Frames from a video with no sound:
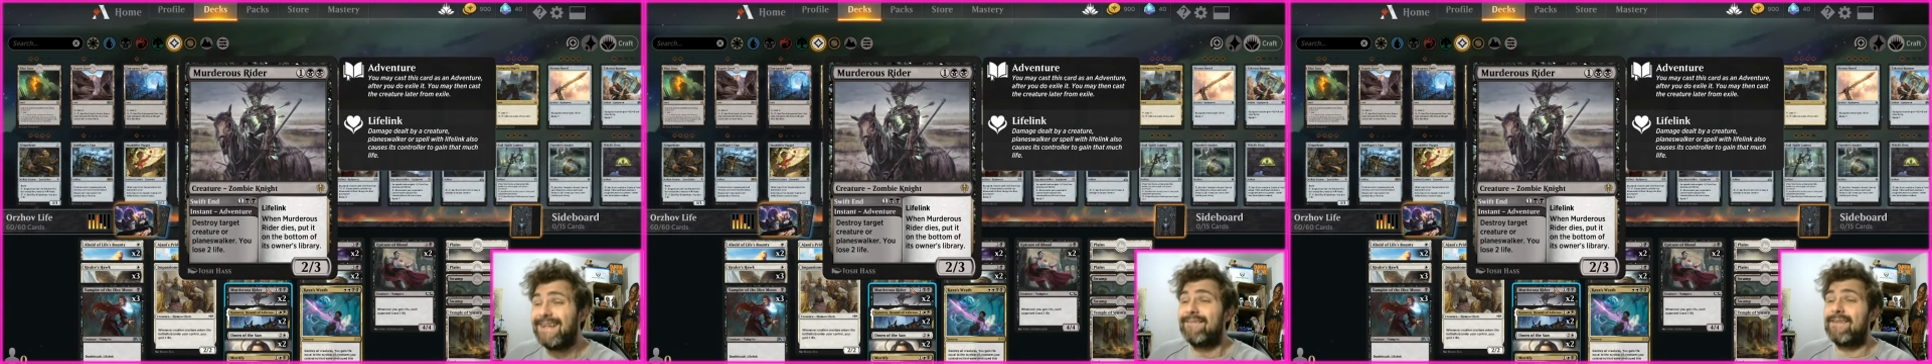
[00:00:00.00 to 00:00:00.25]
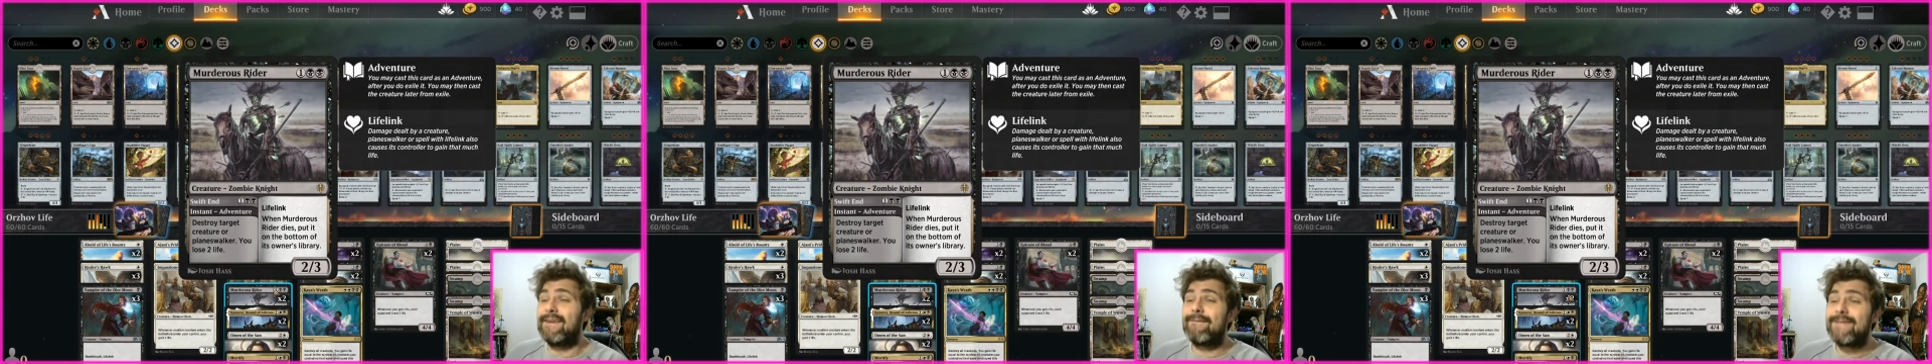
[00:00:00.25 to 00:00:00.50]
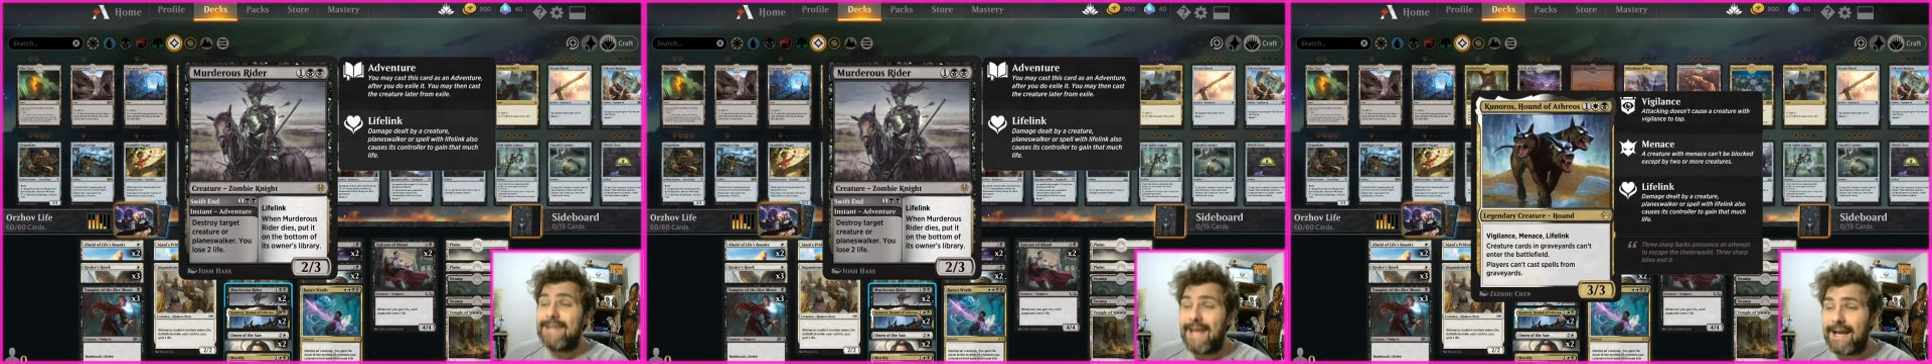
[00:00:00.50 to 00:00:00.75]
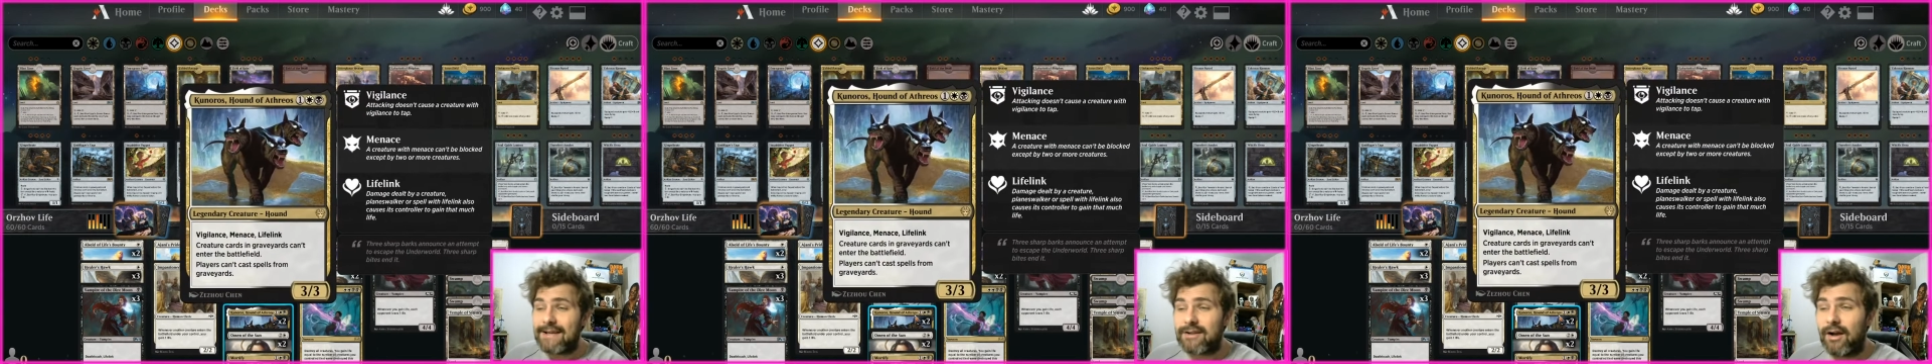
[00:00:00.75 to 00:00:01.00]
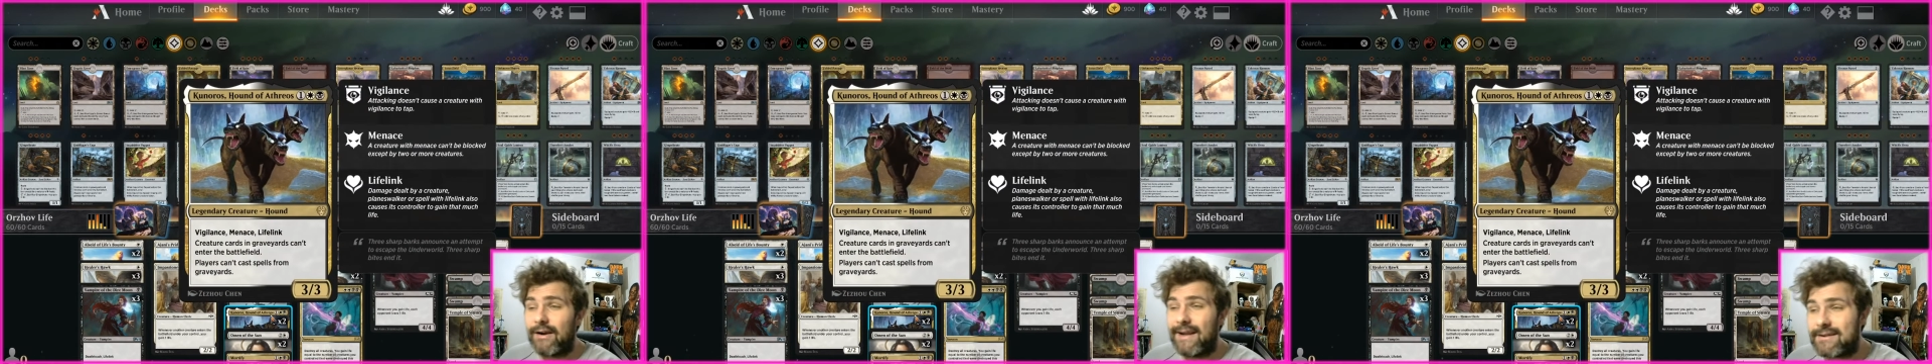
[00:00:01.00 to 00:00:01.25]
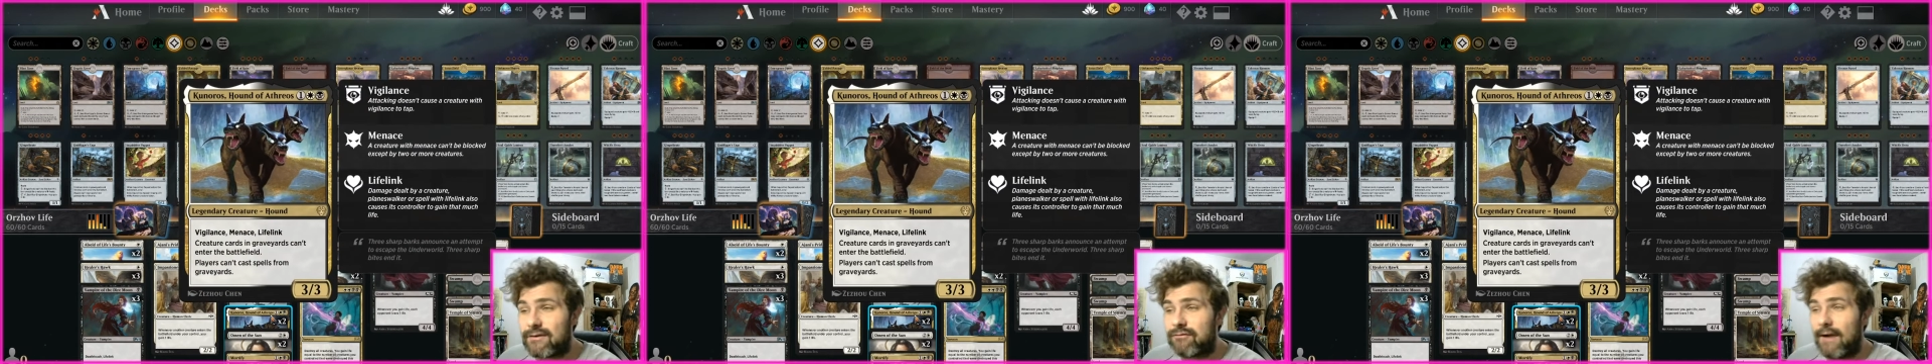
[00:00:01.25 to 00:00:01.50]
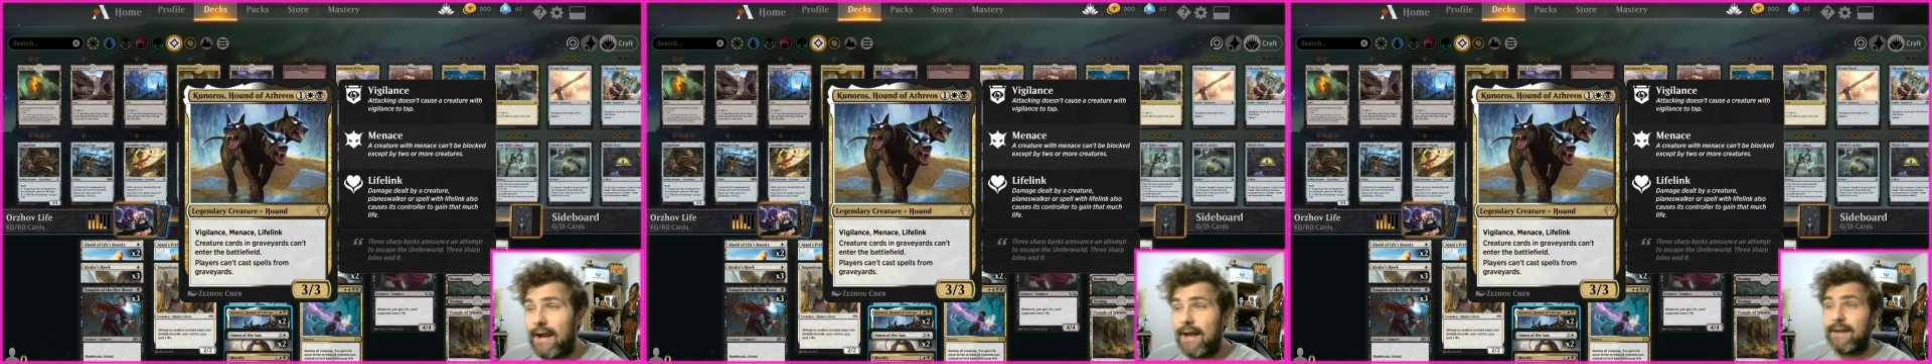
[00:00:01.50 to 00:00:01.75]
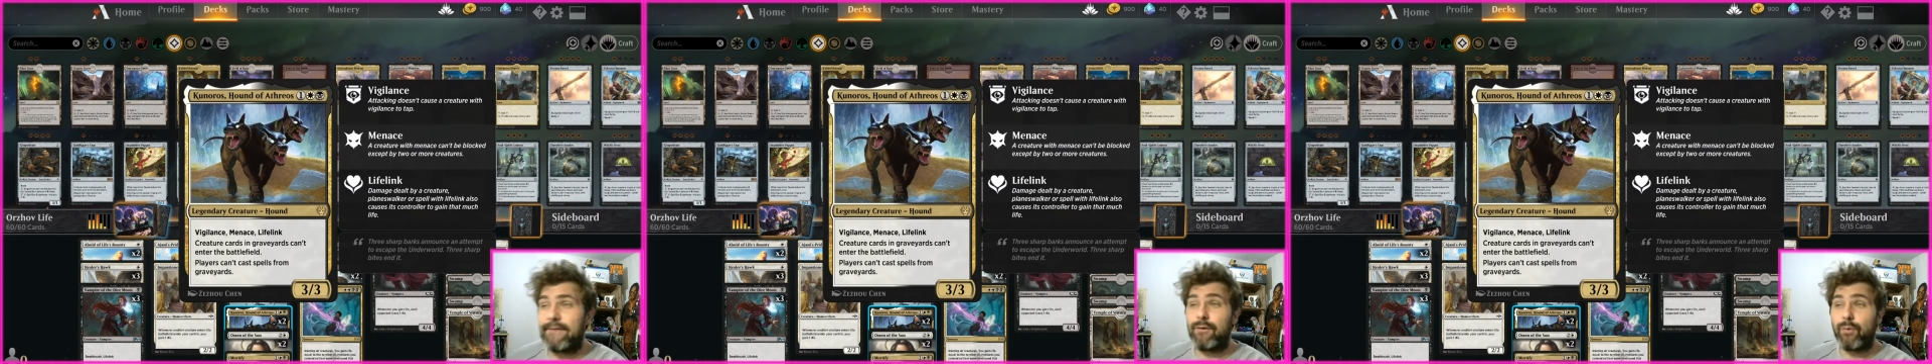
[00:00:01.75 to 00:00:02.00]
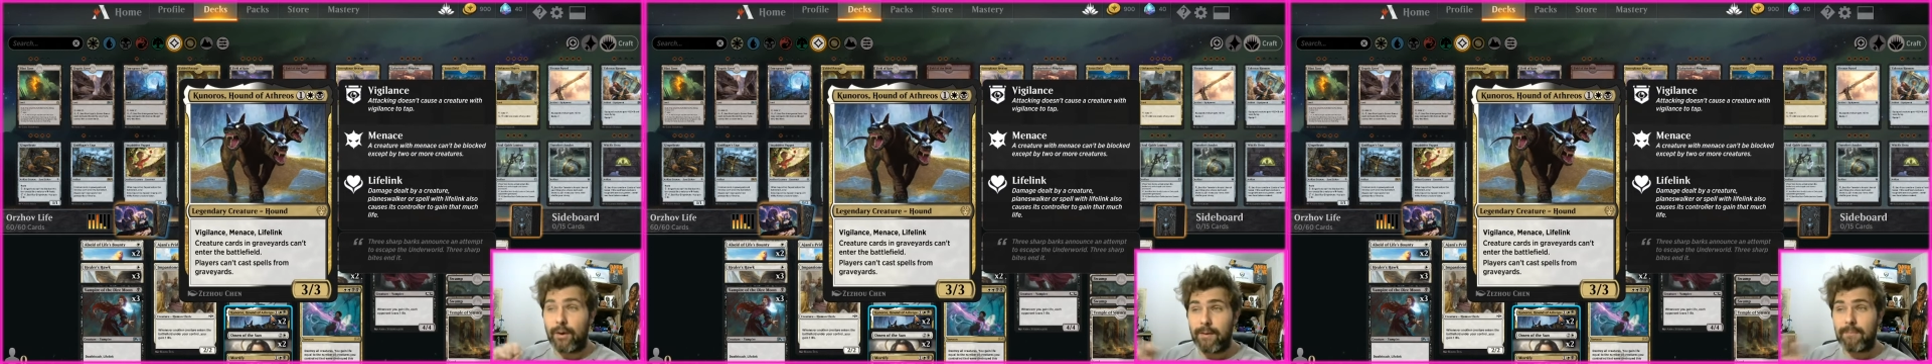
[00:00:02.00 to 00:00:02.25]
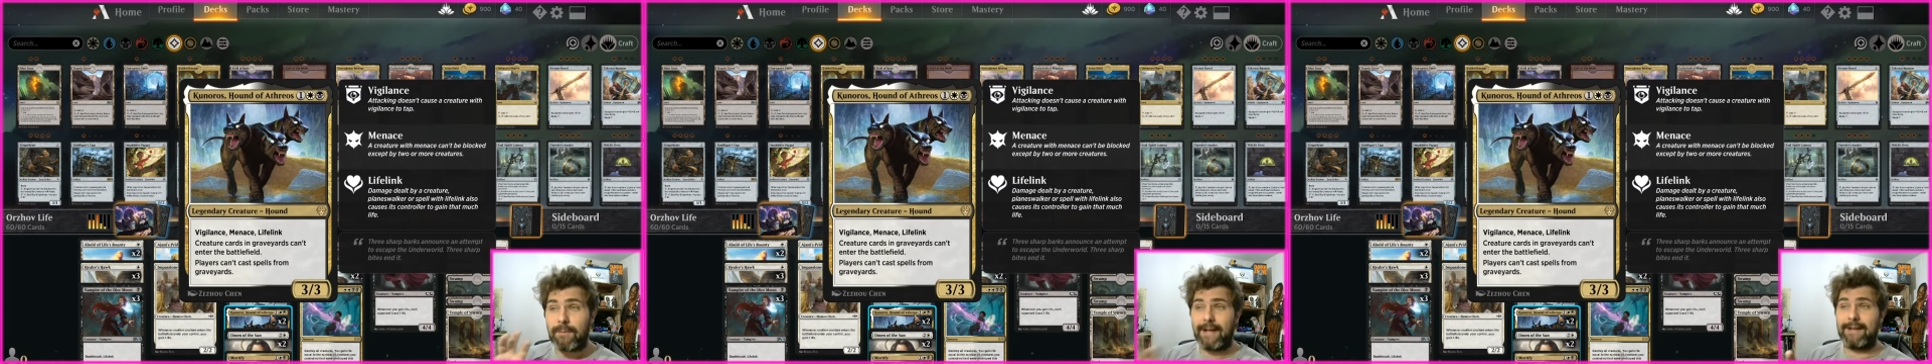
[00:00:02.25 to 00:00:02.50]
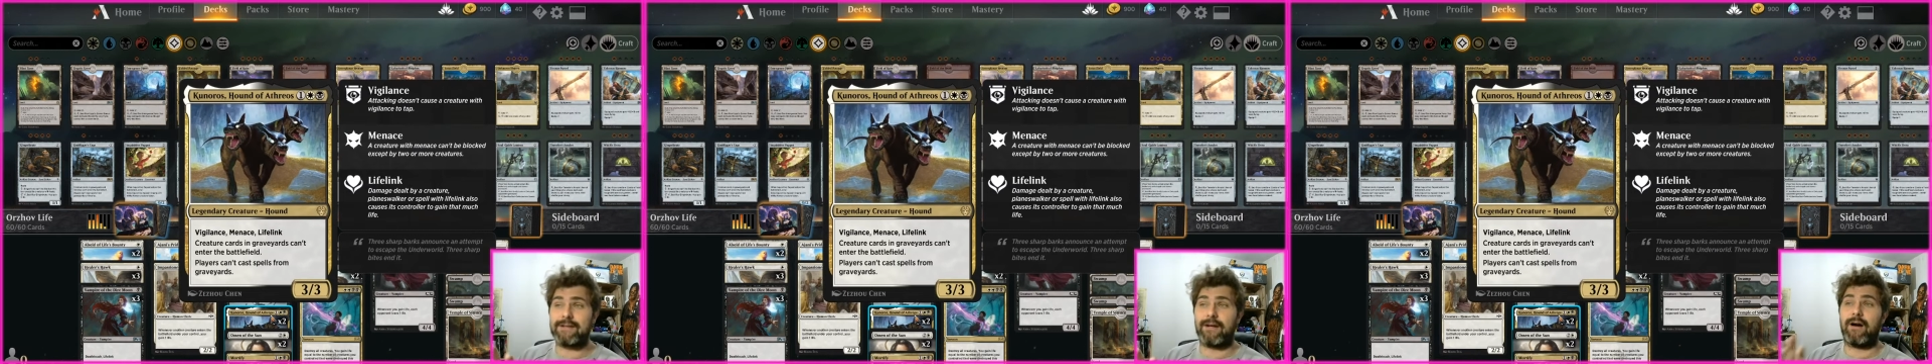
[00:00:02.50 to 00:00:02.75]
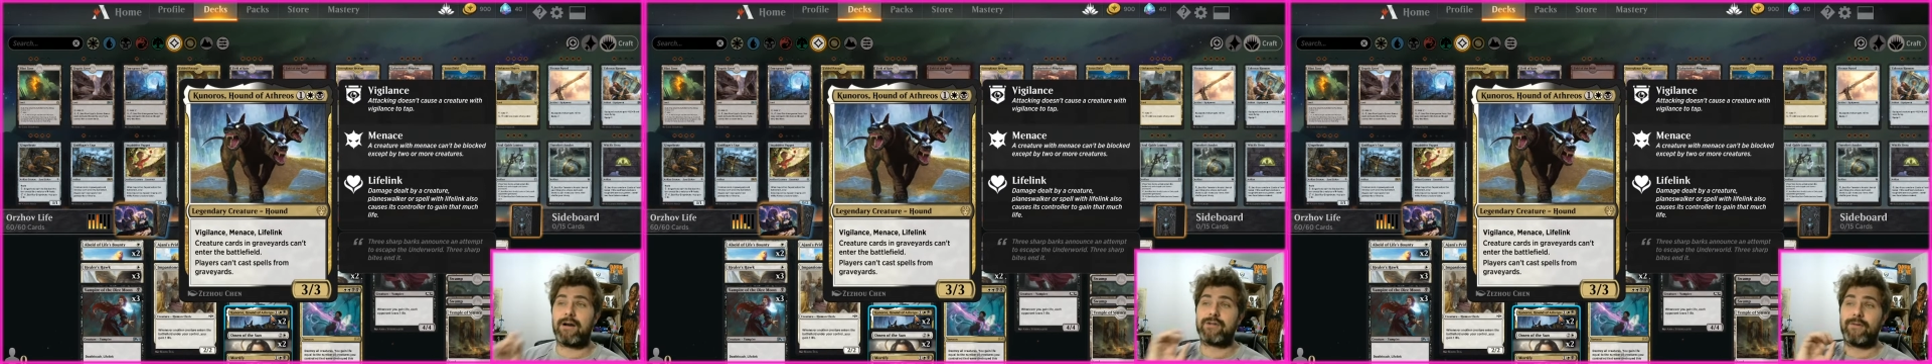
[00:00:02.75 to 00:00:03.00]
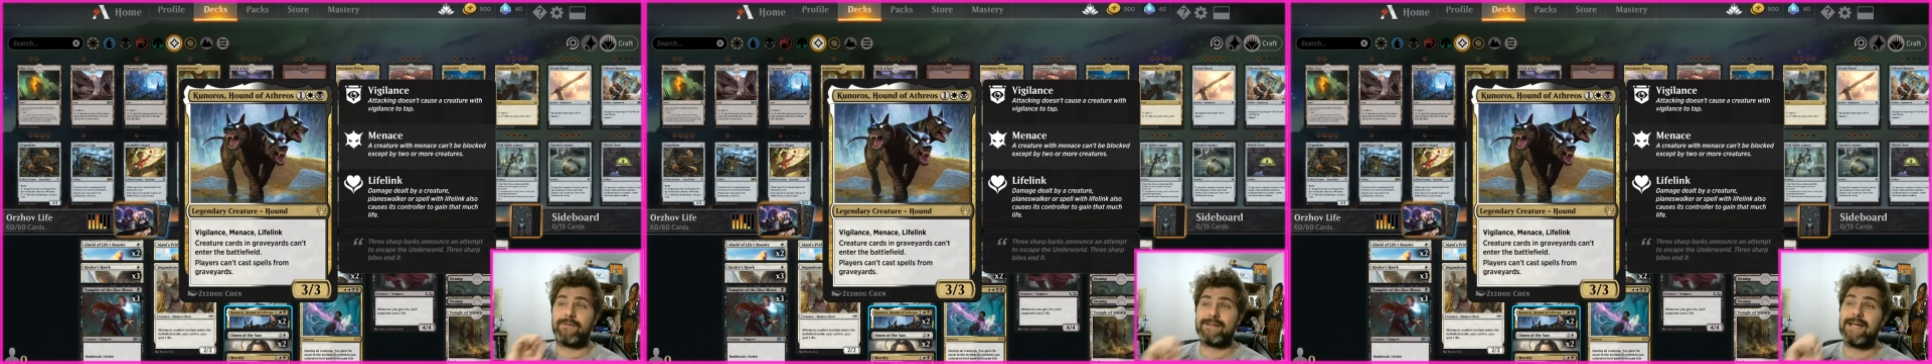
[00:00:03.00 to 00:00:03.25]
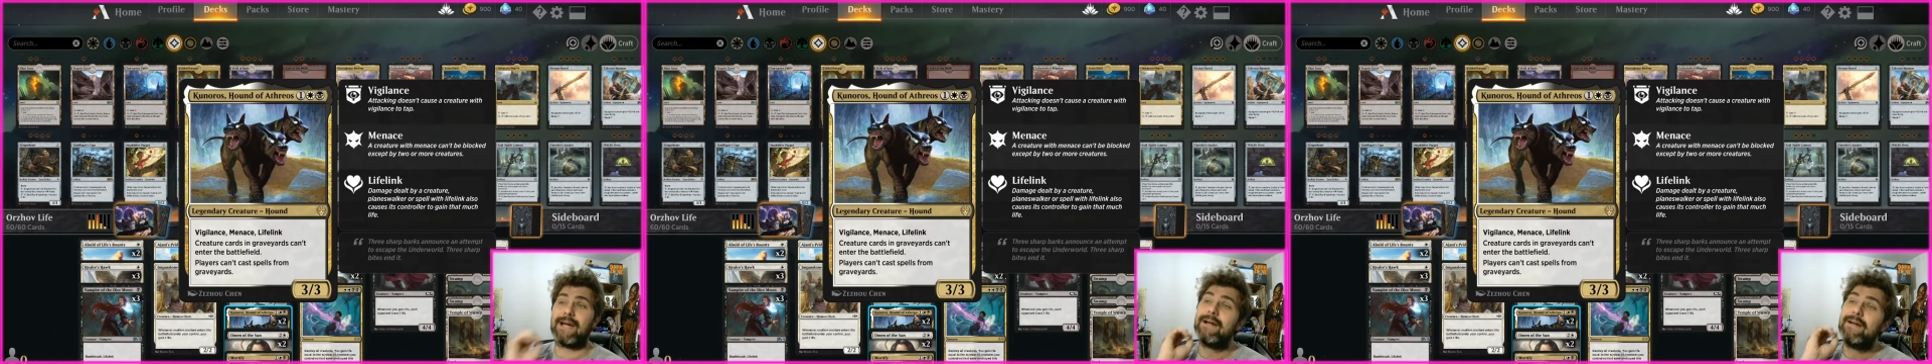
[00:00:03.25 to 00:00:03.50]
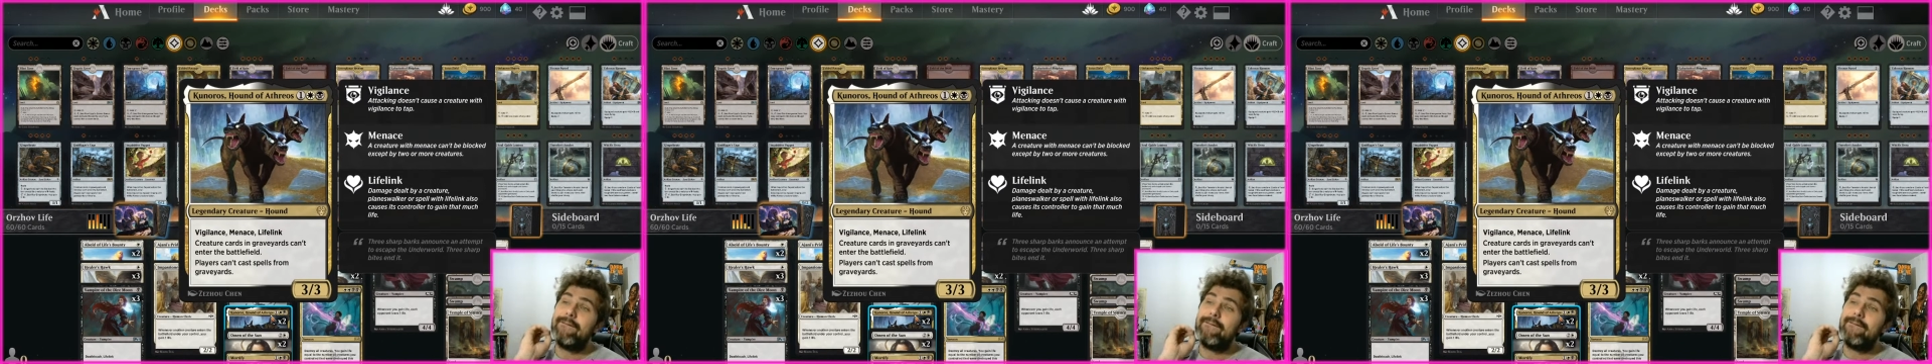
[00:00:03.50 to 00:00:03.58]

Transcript: But then the next card is a rare that if you want to be playing this archetype, this deck,